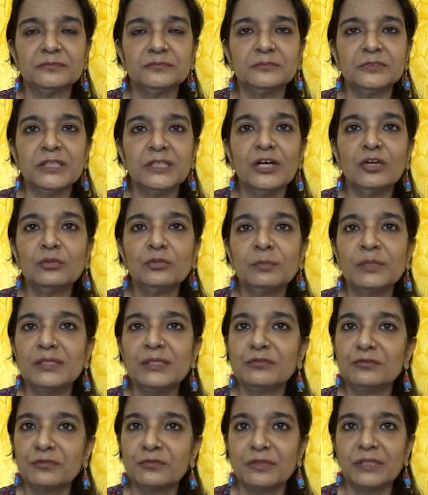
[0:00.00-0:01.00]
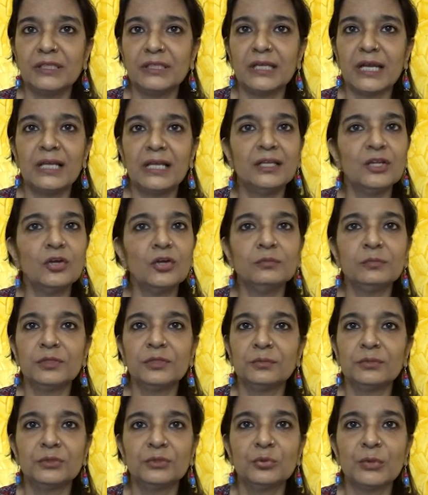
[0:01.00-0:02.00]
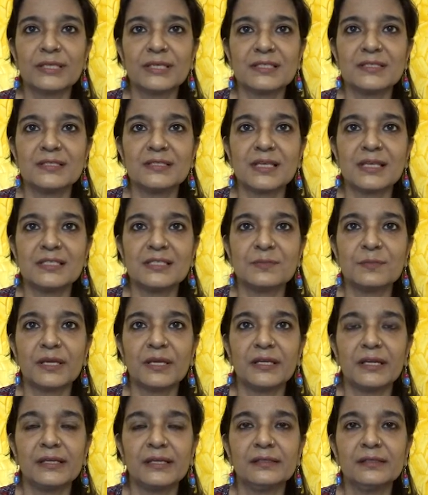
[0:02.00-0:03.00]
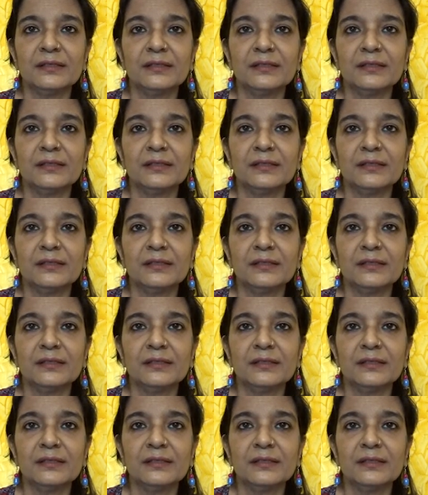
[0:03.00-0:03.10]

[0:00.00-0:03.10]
without being free, I'll not be able to exercise my right.